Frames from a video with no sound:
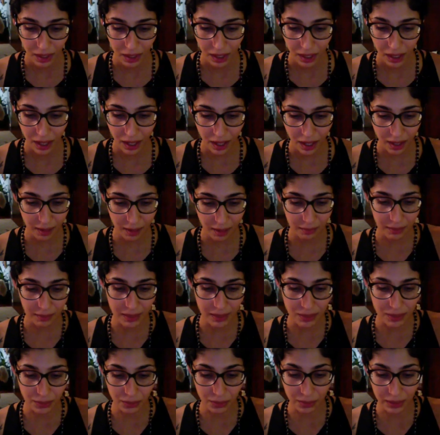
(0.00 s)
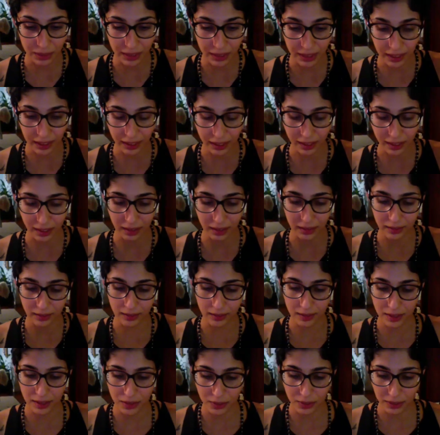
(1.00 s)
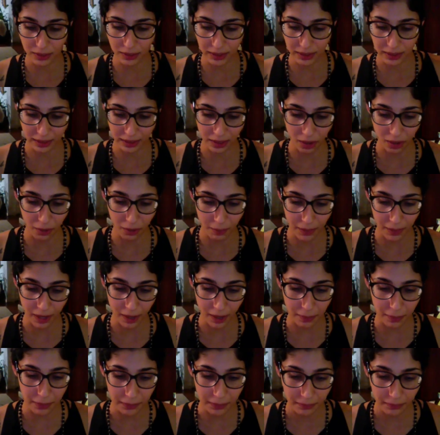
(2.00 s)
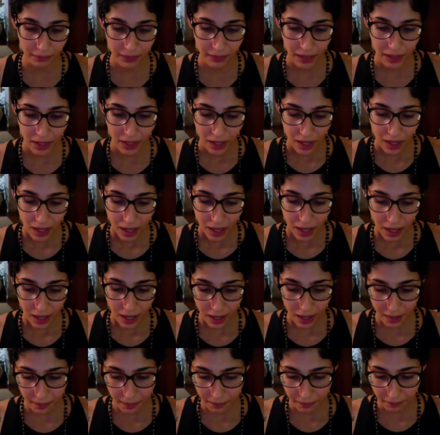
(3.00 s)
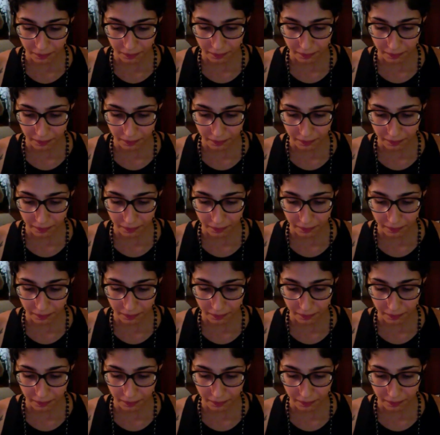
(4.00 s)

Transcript: Um, it's really gonna it's really gonna open up. Um,